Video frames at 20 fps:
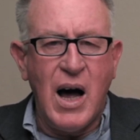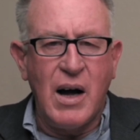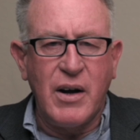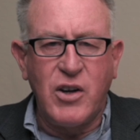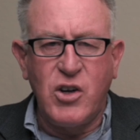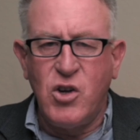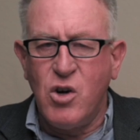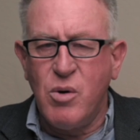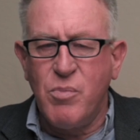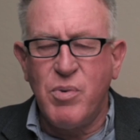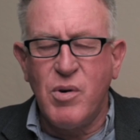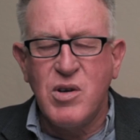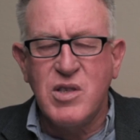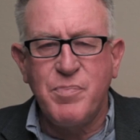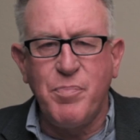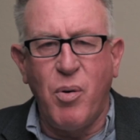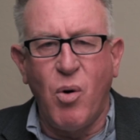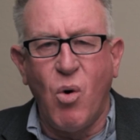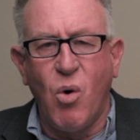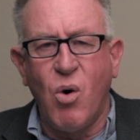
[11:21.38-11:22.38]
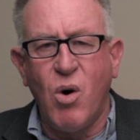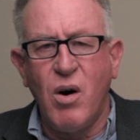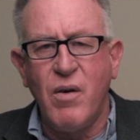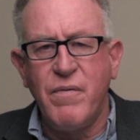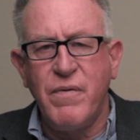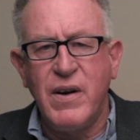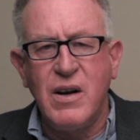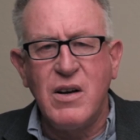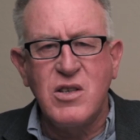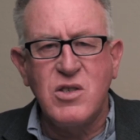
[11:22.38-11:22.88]
Cuba is poor,
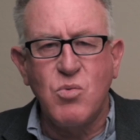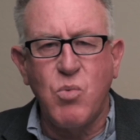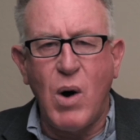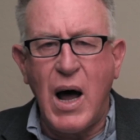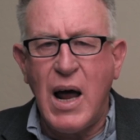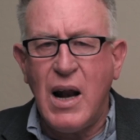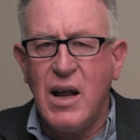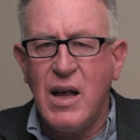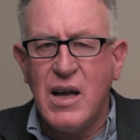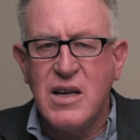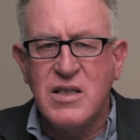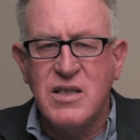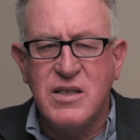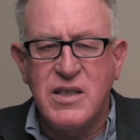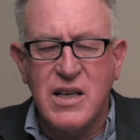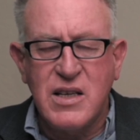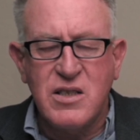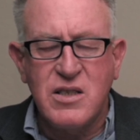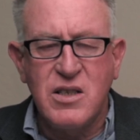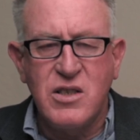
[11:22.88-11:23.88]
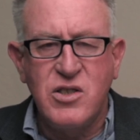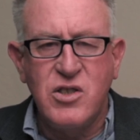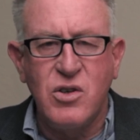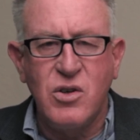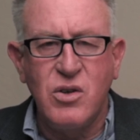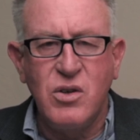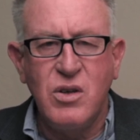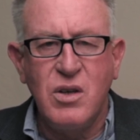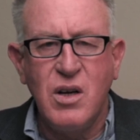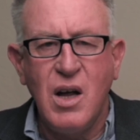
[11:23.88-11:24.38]
Venezuela is
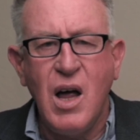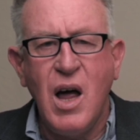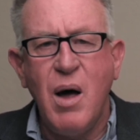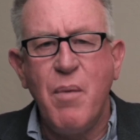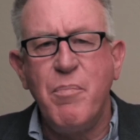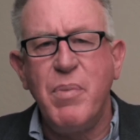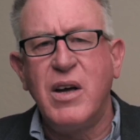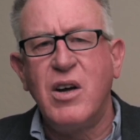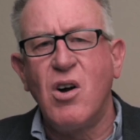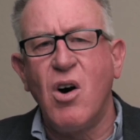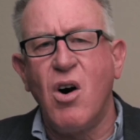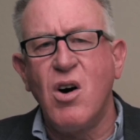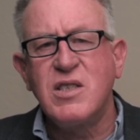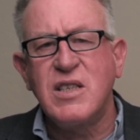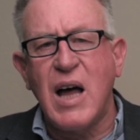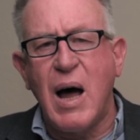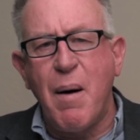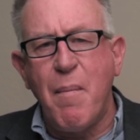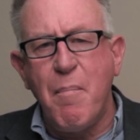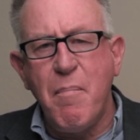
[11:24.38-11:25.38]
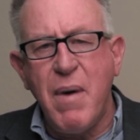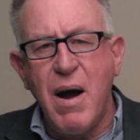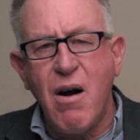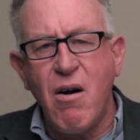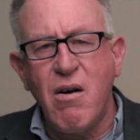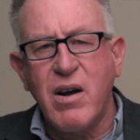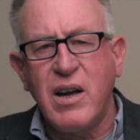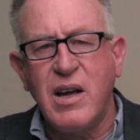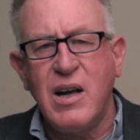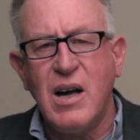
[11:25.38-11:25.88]
destitute, because
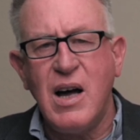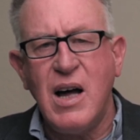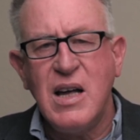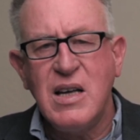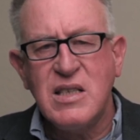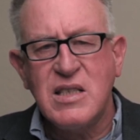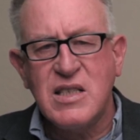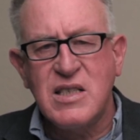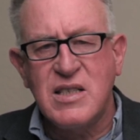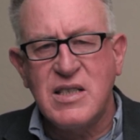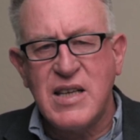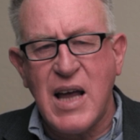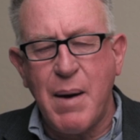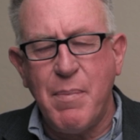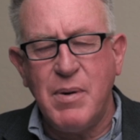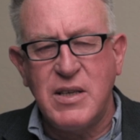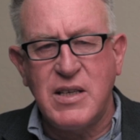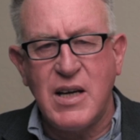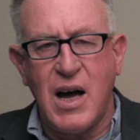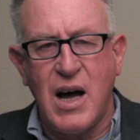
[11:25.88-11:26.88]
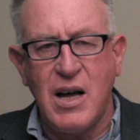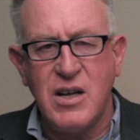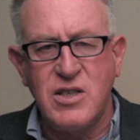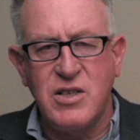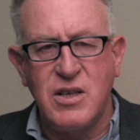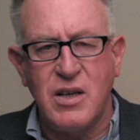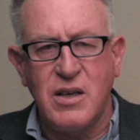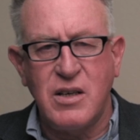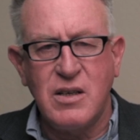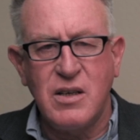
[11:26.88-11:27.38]
America
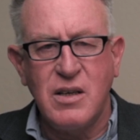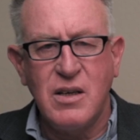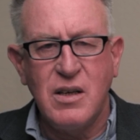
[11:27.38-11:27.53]
sabotaged it.